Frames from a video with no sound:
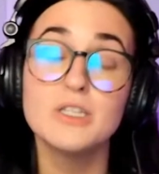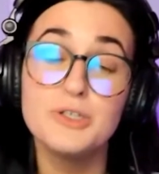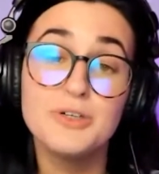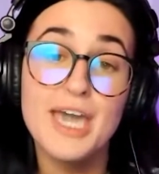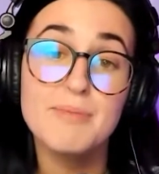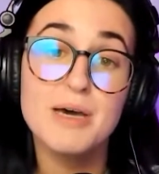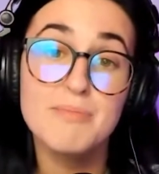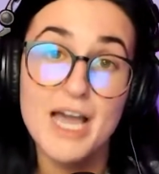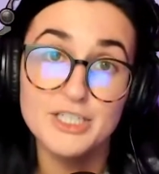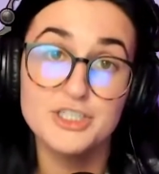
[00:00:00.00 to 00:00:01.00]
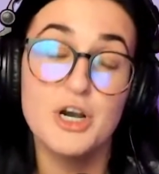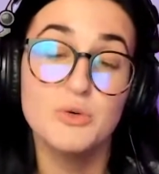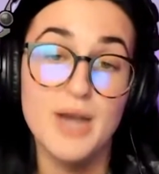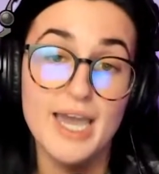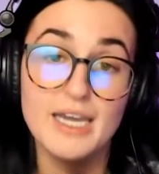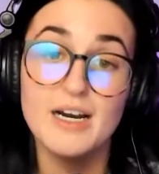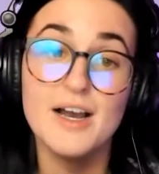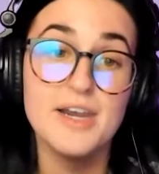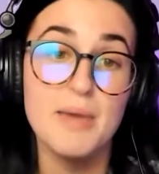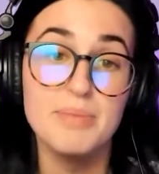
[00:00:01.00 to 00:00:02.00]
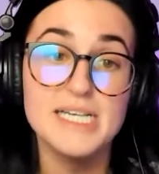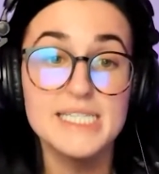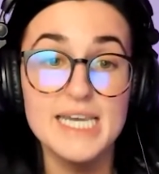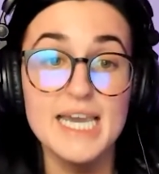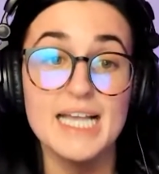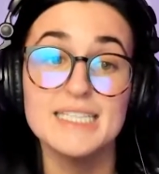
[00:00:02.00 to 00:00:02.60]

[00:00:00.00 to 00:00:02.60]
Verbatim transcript: Luke came on my show right here on MPT